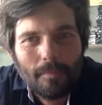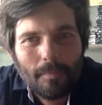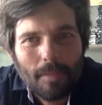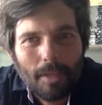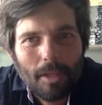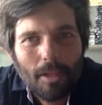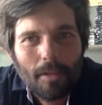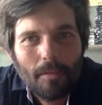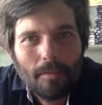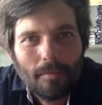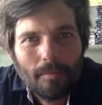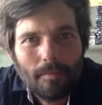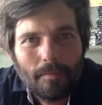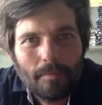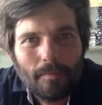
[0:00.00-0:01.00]

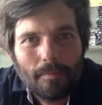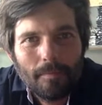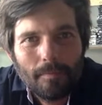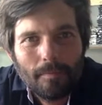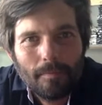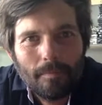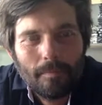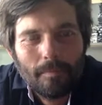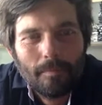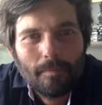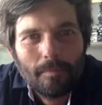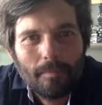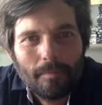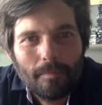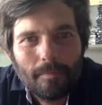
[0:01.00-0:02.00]

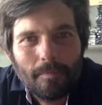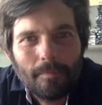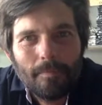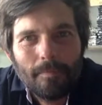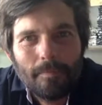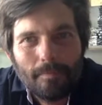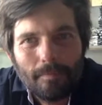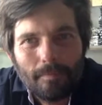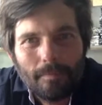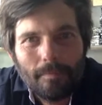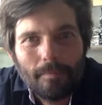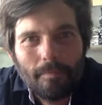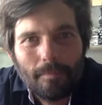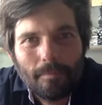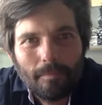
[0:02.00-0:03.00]

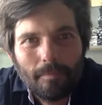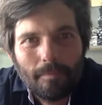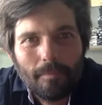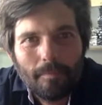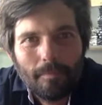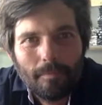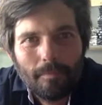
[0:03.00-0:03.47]
This person isn't speaking.